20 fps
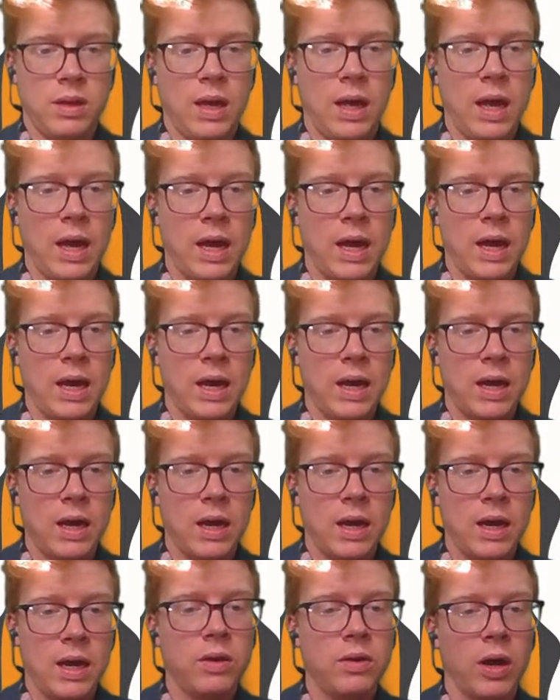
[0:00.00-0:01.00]

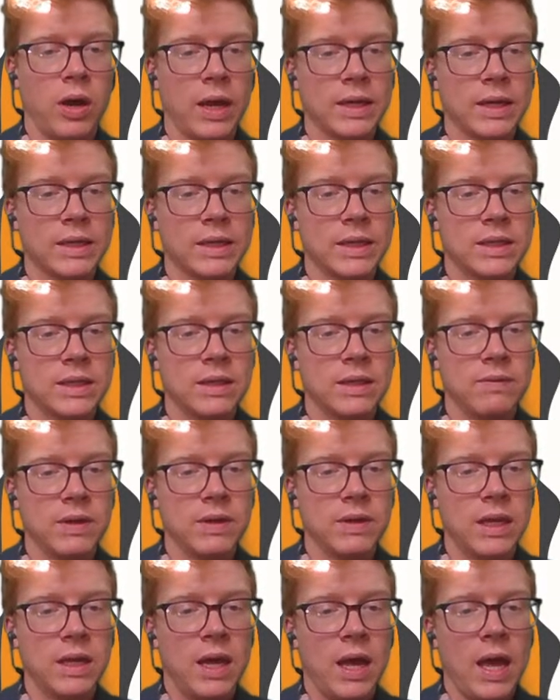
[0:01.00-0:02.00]
Not activity,
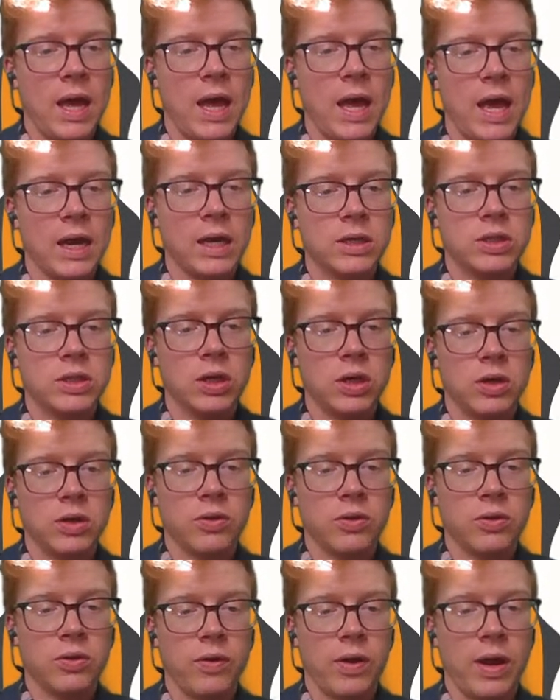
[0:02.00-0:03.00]

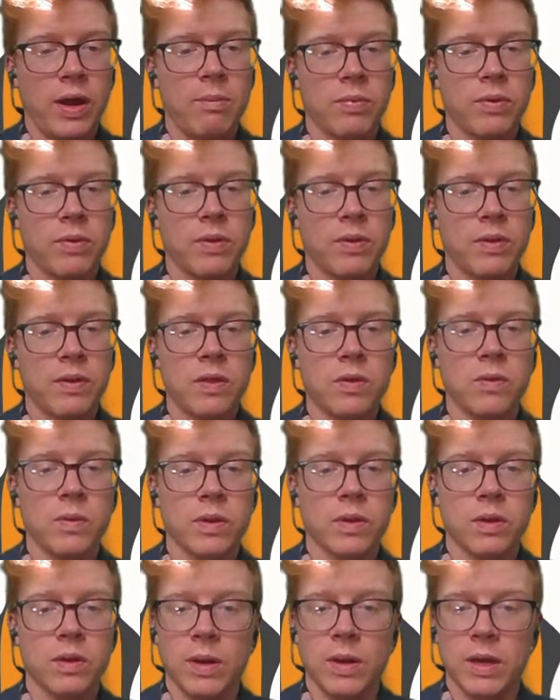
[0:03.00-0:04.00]
actograms. That's always a
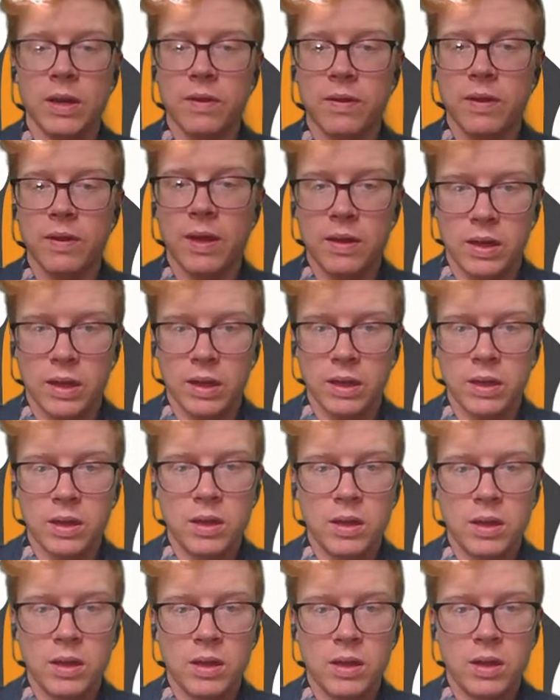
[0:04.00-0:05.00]
good way to start, isn't it?
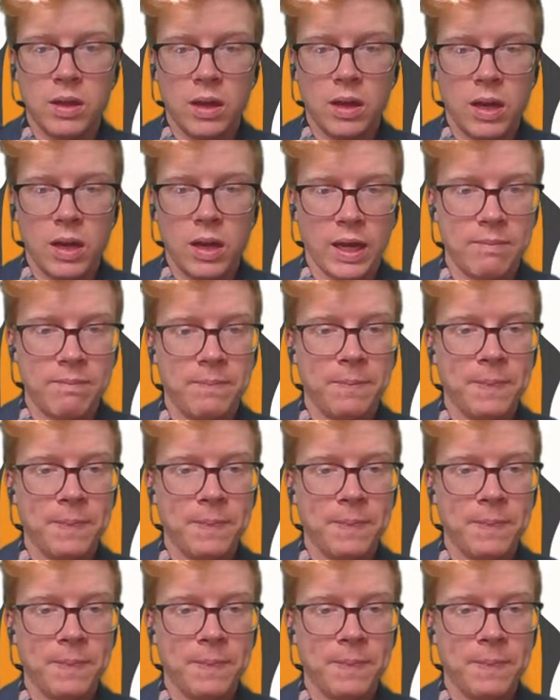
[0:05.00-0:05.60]
Okay.